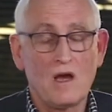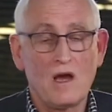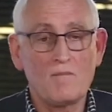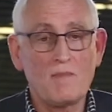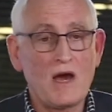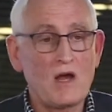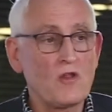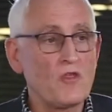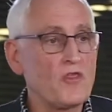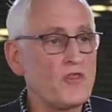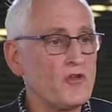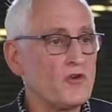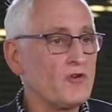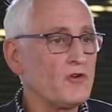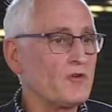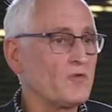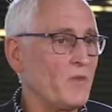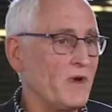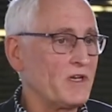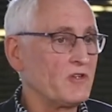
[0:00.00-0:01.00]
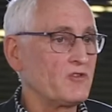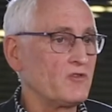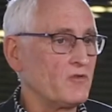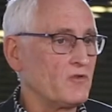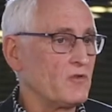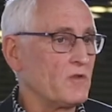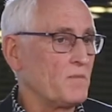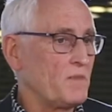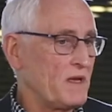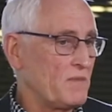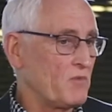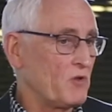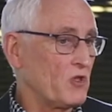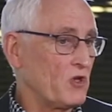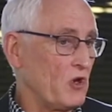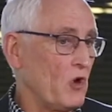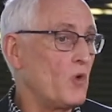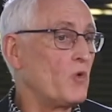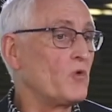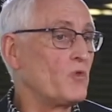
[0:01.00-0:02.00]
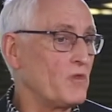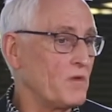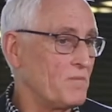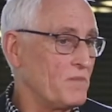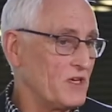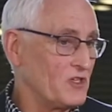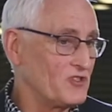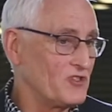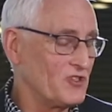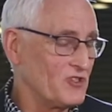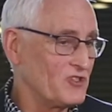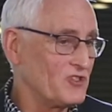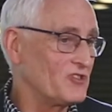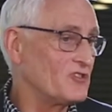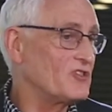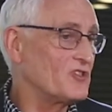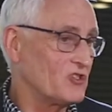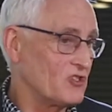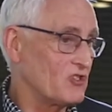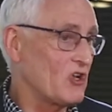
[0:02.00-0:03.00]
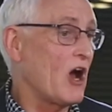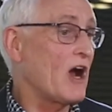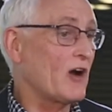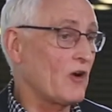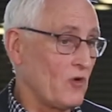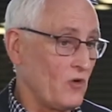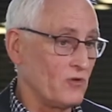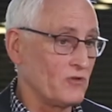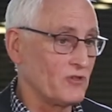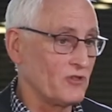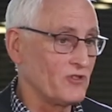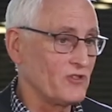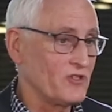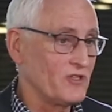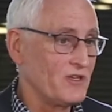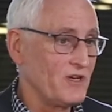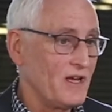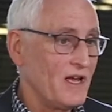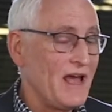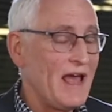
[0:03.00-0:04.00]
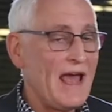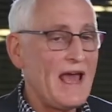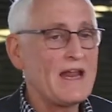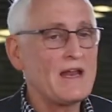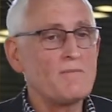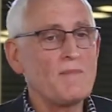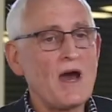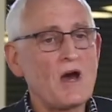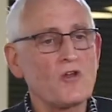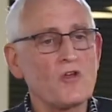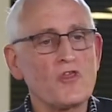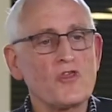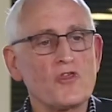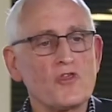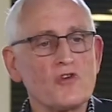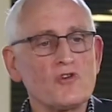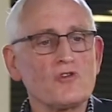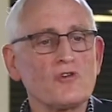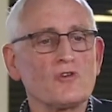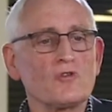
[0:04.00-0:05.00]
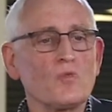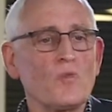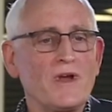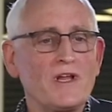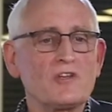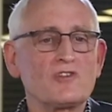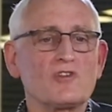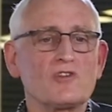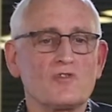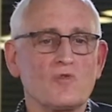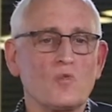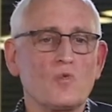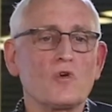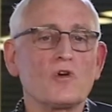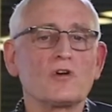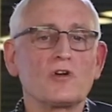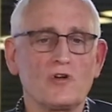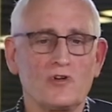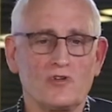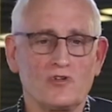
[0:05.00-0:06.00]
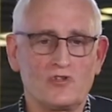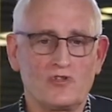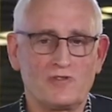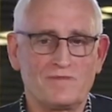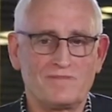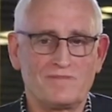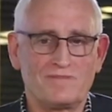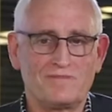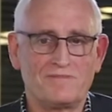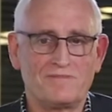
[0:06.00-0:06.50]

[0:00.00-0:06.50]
About a third went to the people that owned the businesses, the stockholders, and about a third went to the workers.